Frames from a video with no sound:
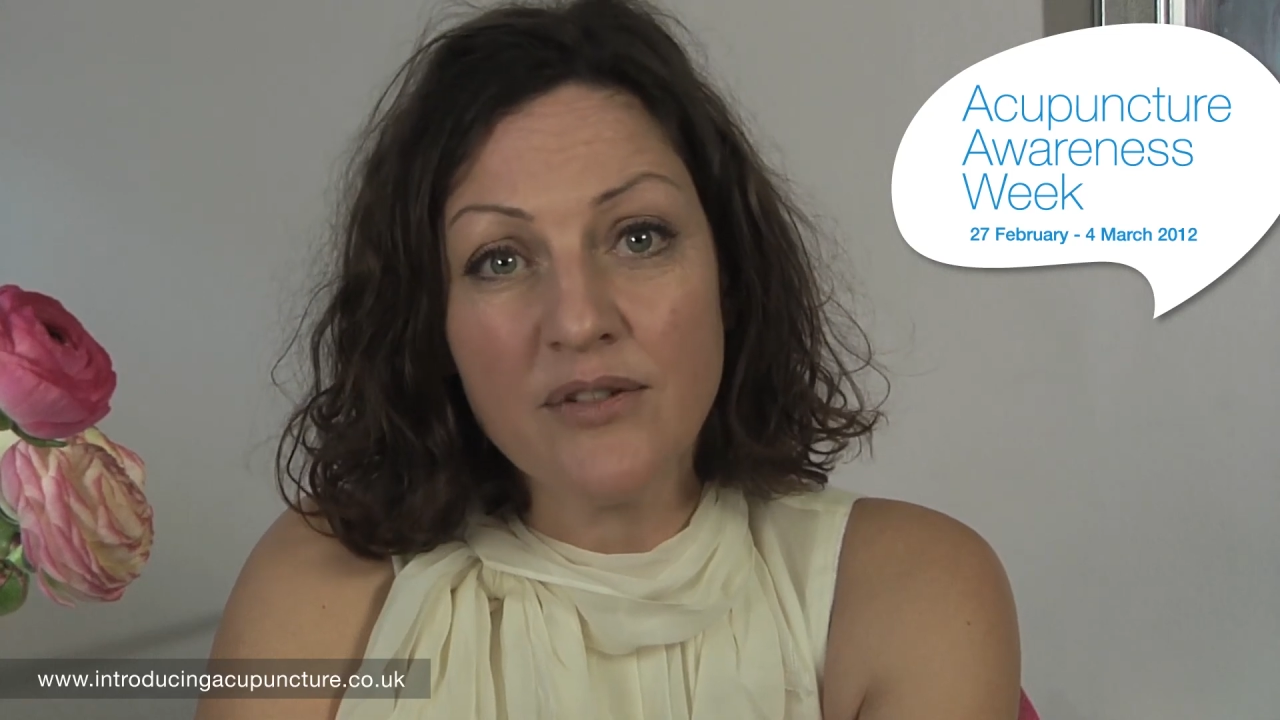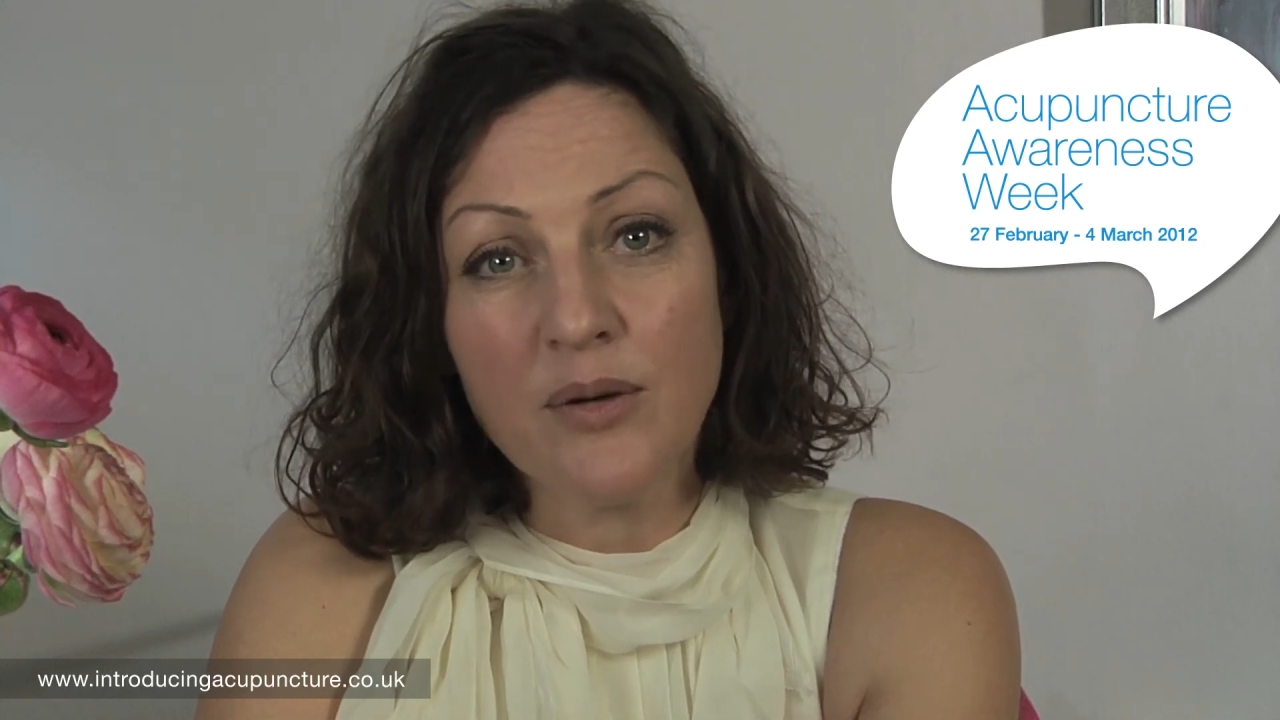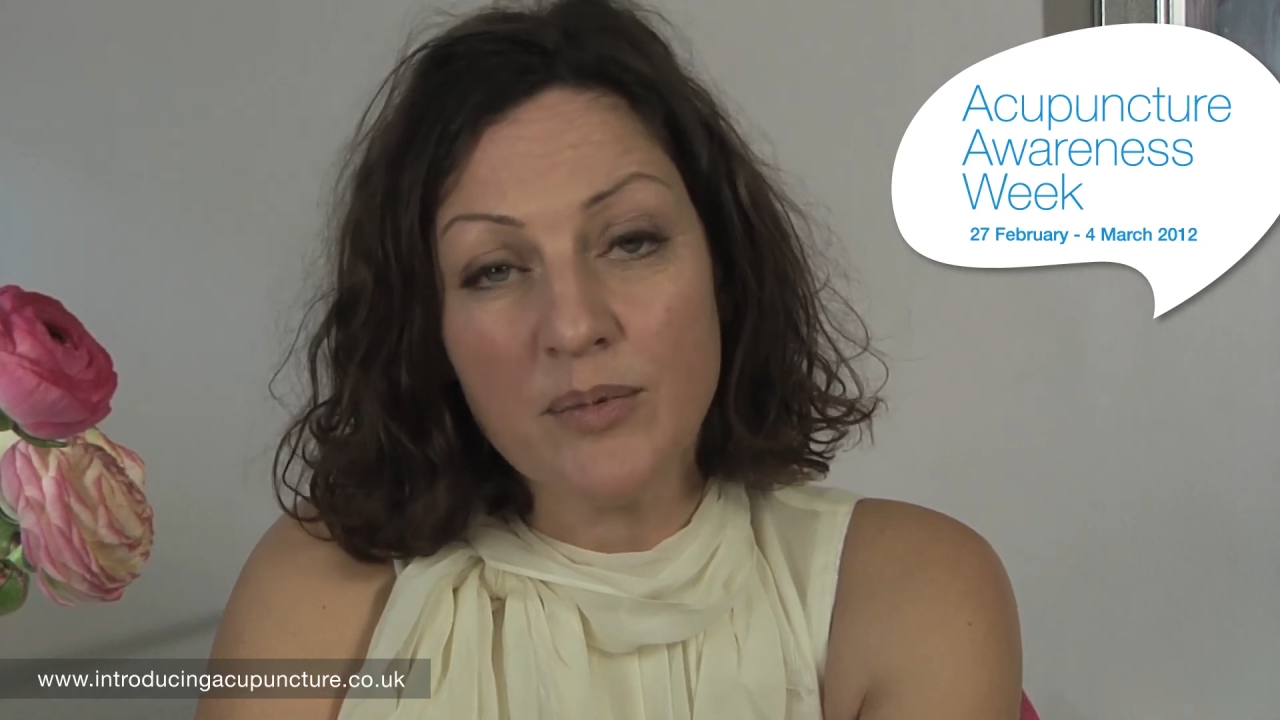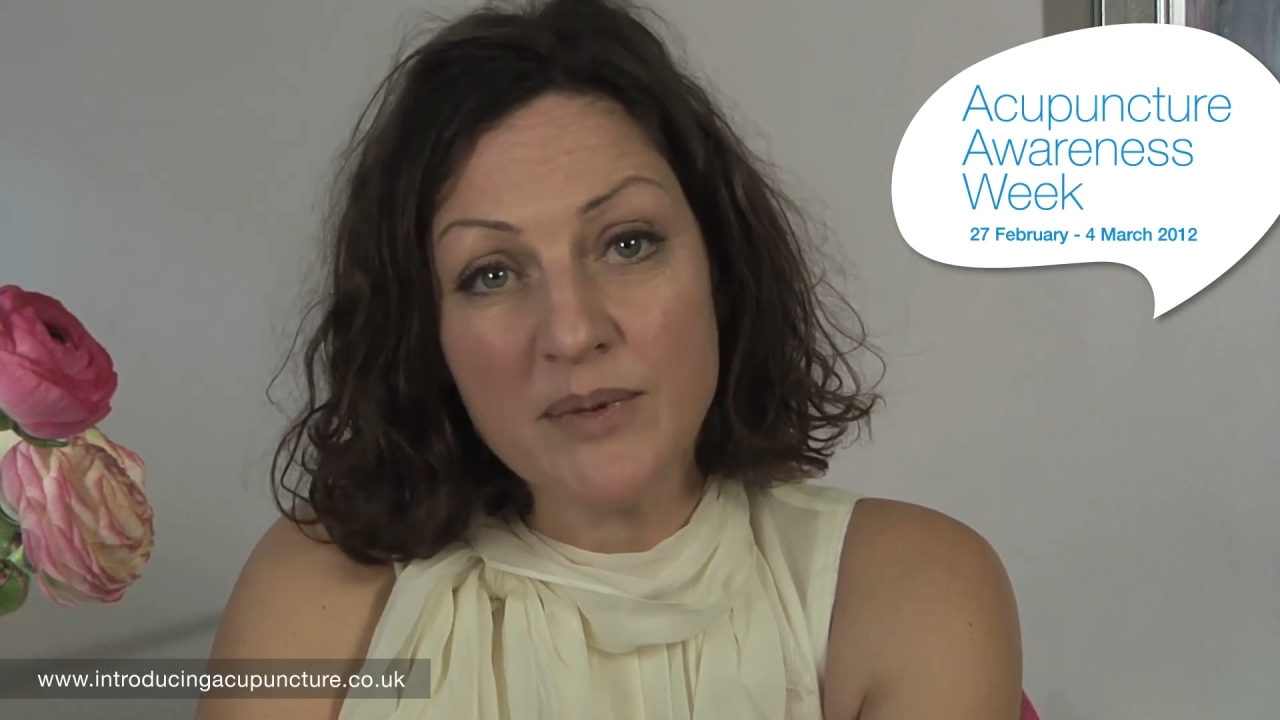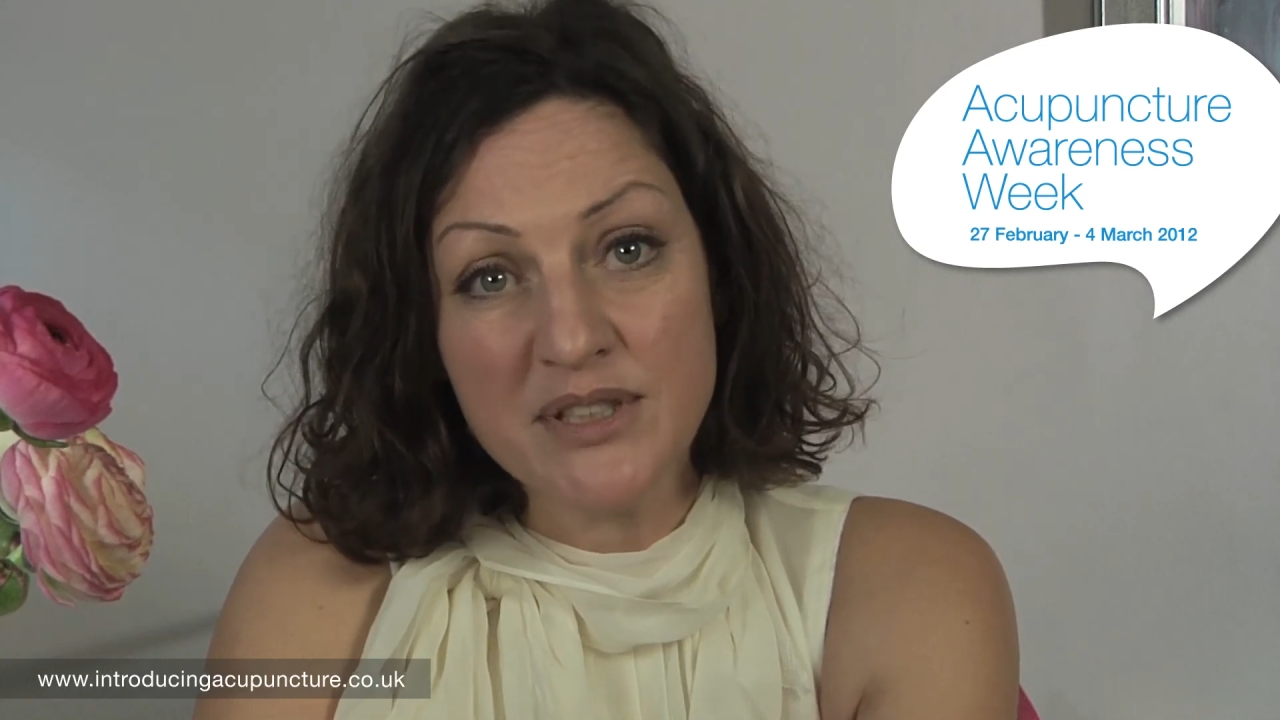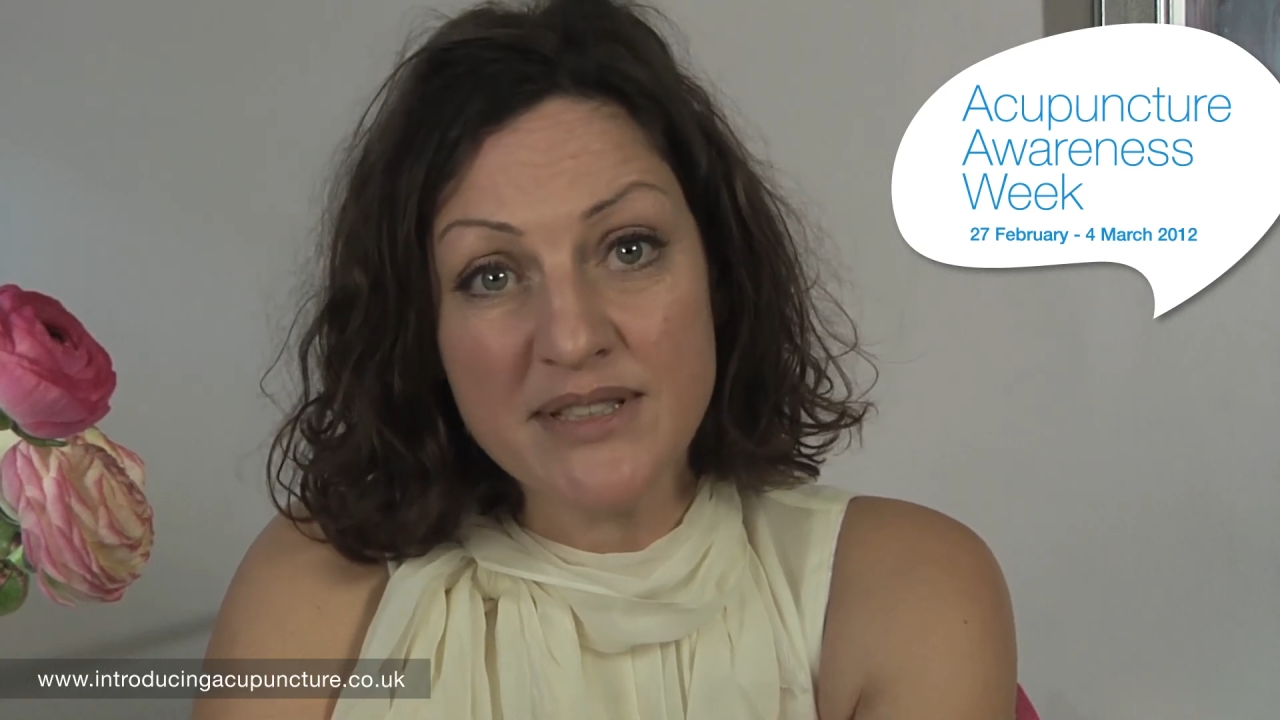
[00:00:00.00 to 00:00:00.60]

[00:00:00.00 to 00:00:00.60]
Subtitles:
complementary